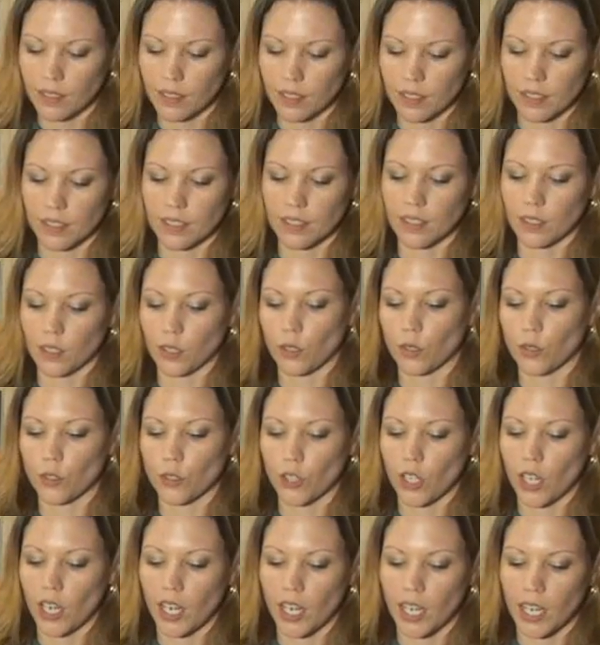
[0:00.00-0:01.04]
because it's a little
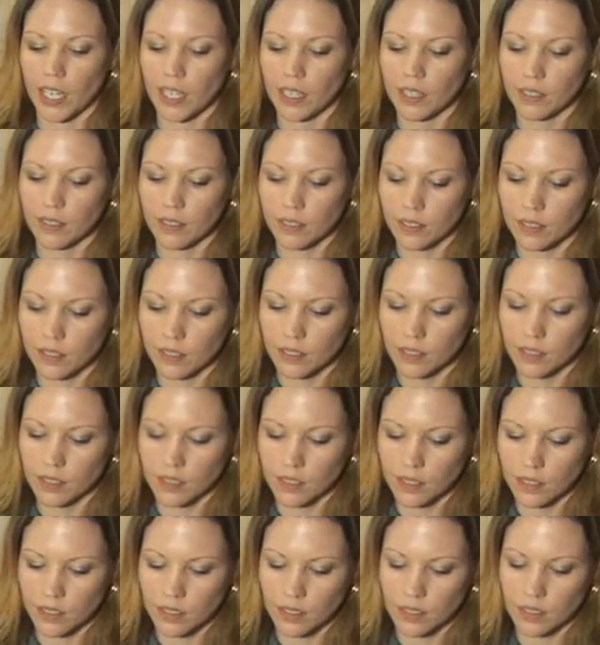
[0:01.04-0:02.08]
dry
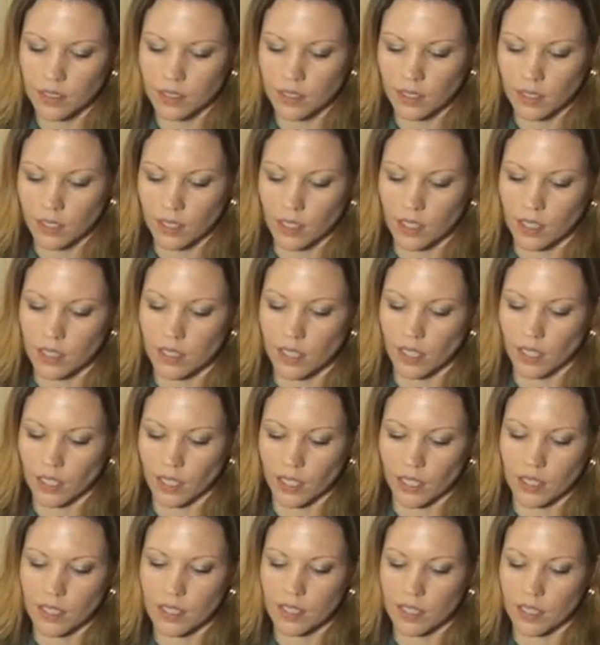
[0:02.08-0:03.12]
until it
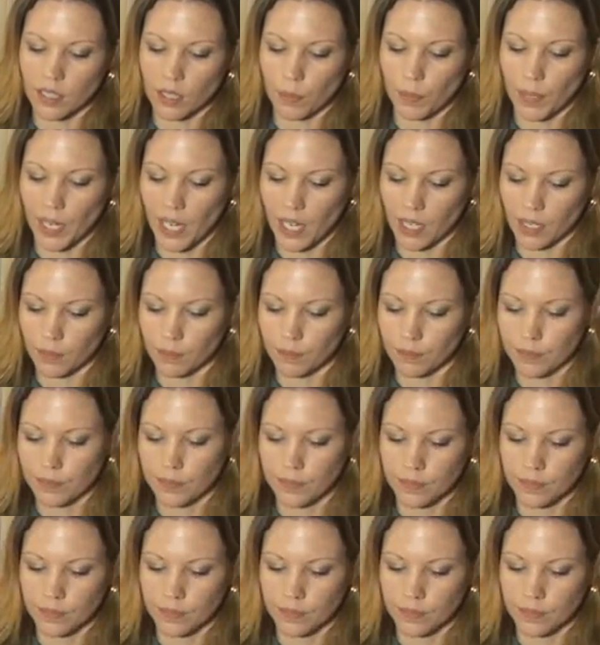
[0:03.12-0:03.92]
gets to the bottom.